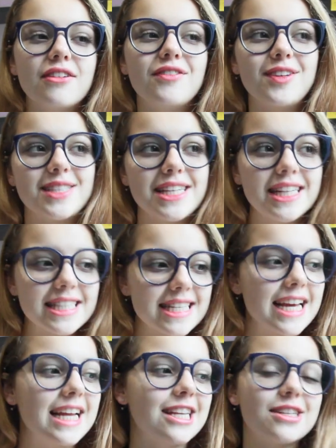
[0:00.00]

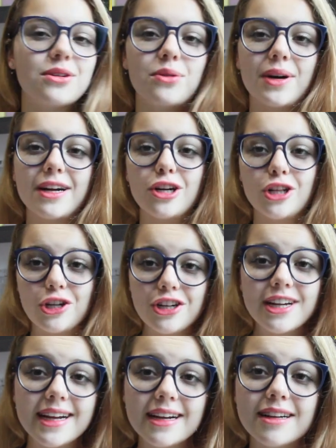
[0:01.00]
facilitate quicker
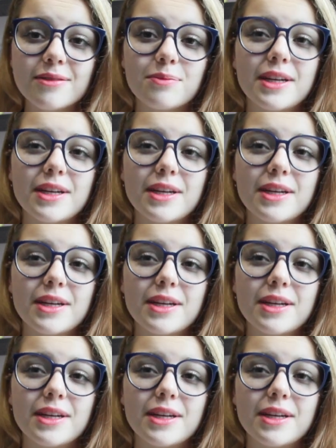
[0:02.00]
learning,